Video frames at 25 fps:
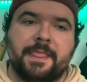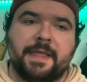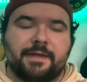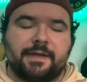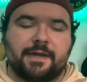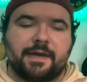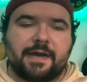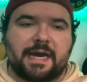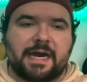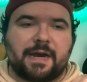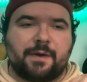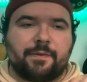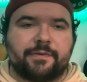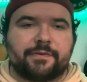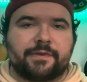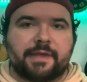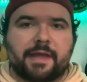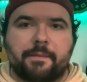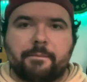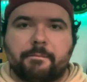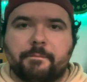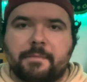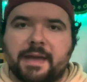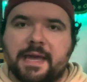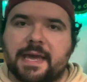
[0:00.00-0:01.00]
I was like,
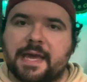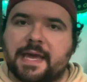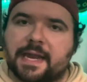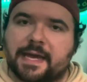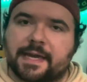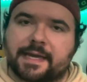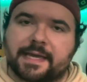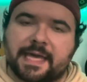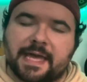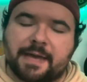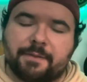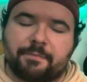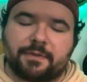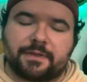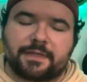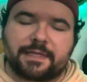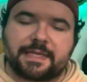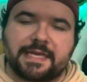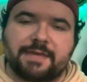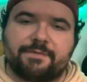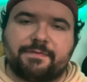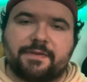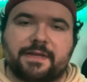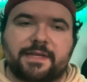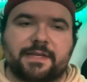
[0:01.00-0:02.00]
man, I can't believe
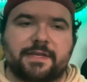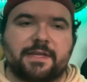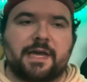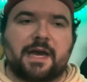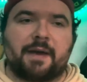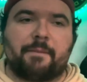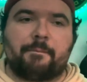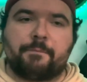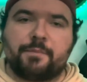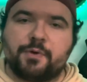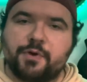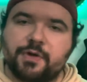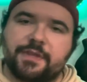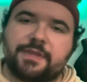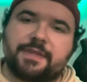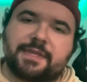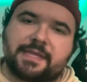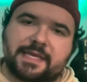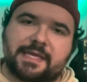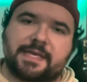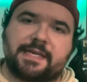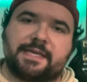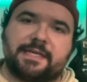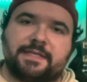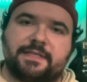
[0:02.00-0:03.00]
he did not put
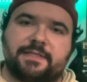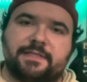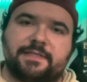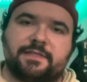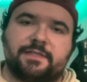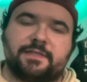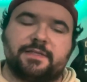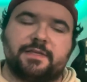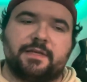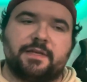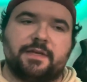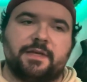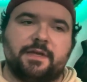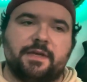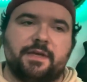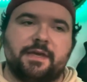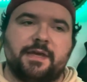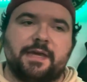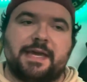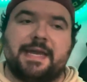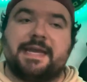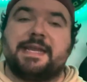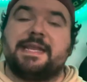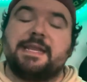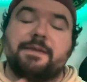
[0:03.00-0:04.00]
these,
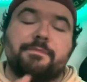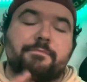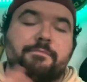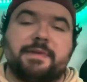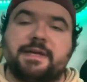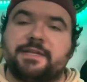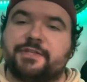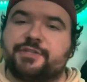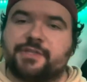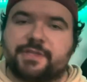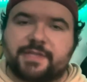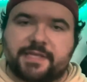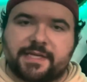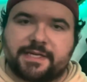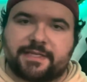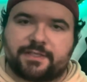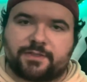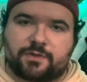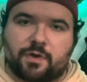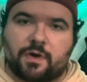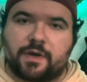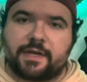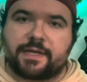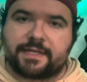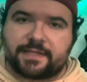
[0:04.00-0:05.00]
he didn't mention these
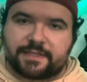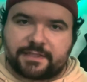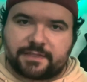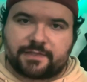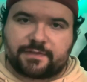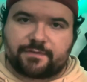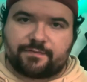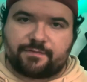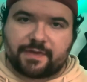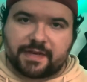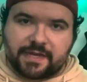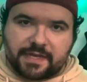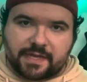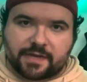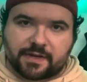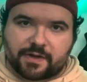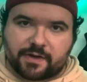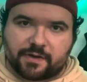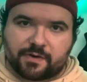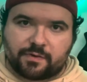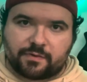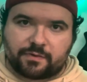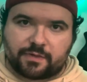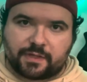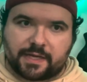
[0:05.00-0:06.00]
on his
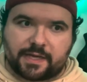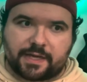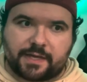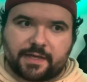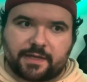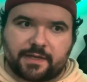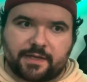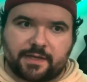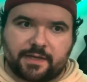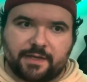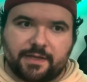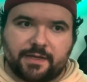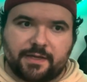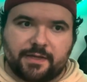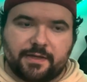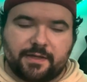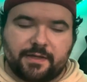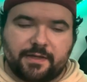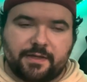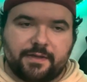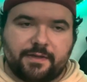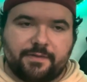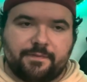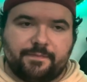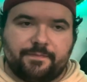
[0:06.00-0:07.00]
video. Like,
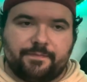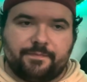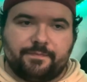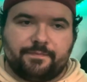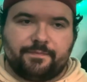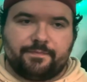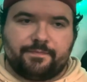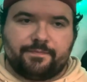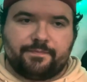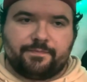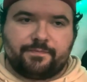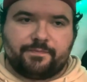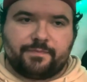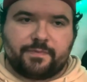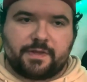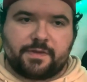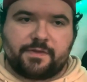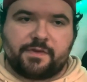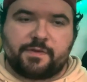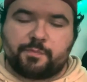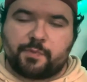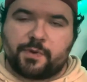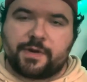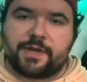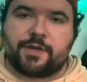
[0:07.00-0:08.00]
it's a
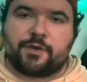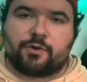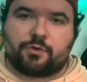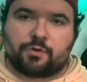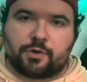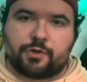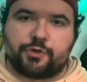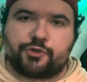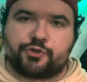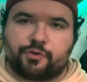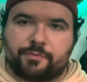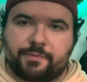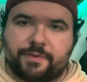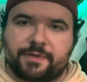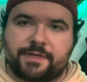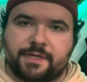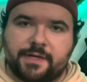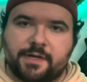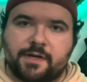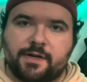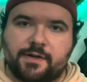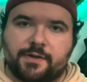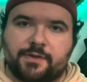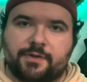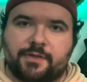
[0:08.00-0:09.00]
pretty crucial
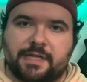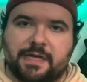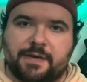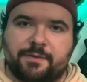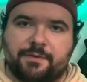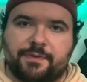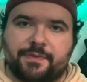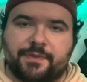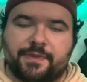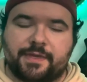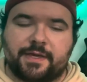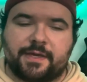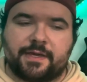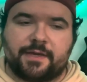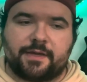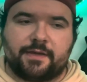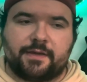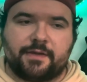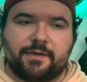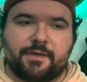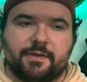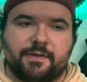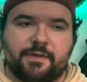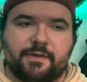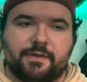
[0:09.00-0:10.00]
material, I would think
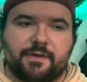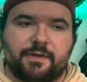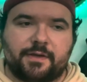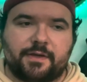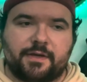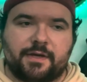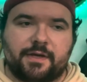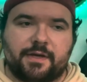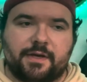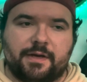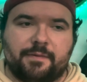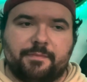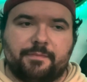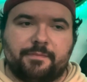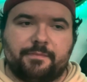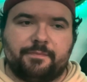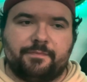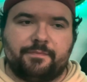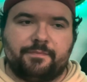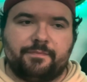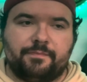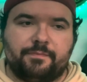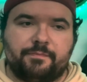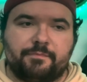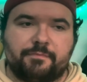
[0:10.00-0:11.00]
um,
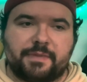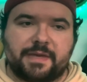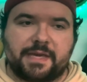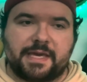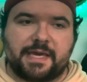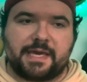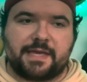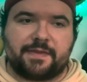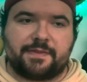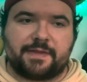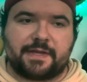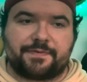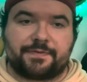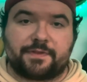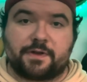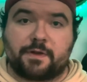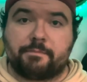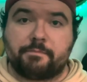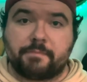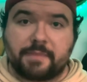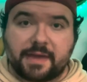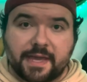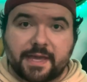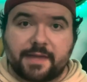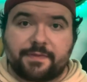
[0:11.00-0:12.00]
being that they're
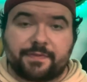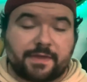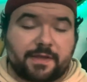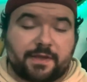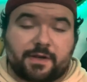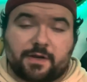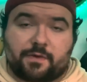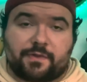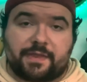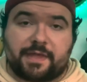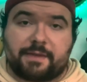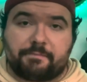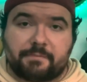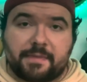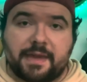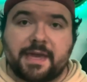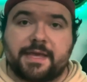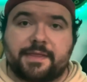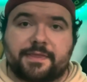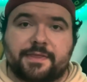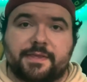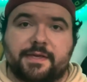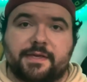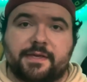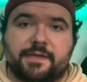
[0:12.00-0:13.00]
make you know they make
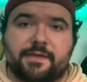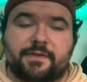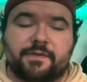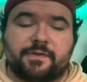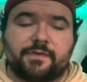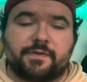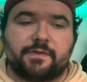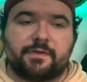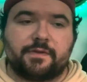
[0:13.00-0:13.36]
these